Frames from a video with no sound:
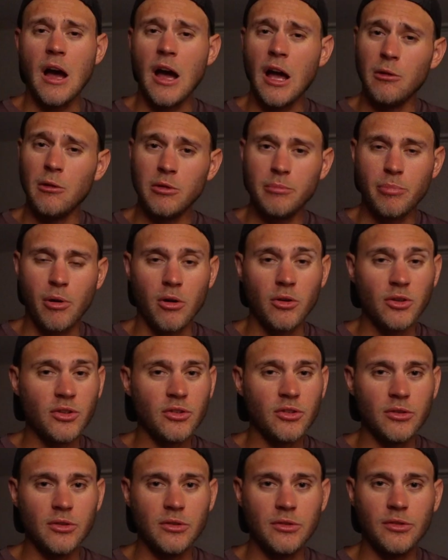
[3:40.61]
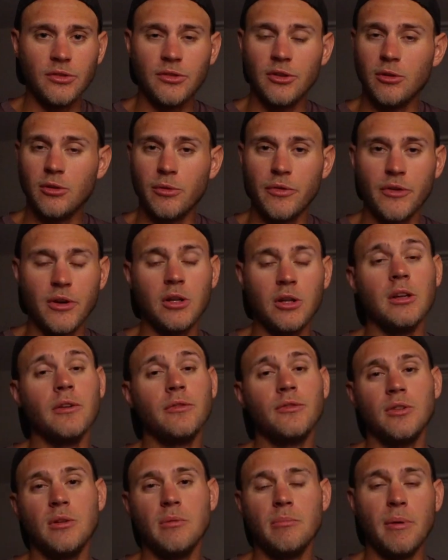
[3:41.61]
I would personally stick with the
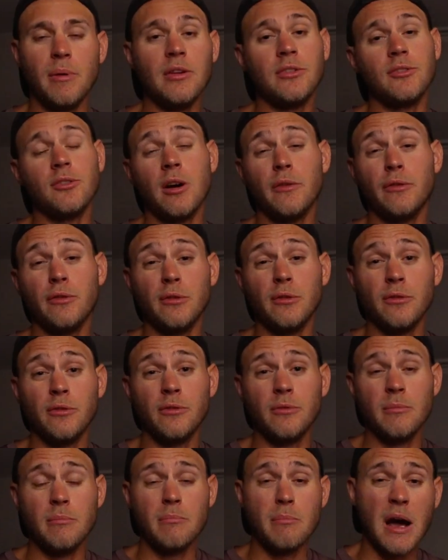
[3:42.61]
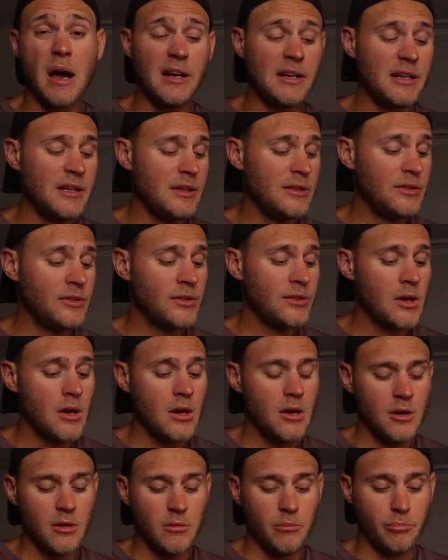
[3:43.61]
Clifton based off of my needs,
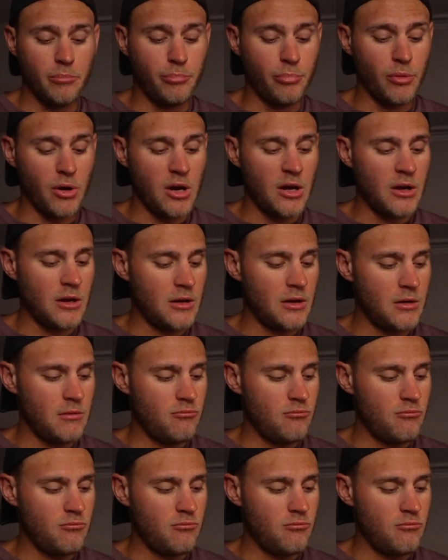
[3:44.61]
but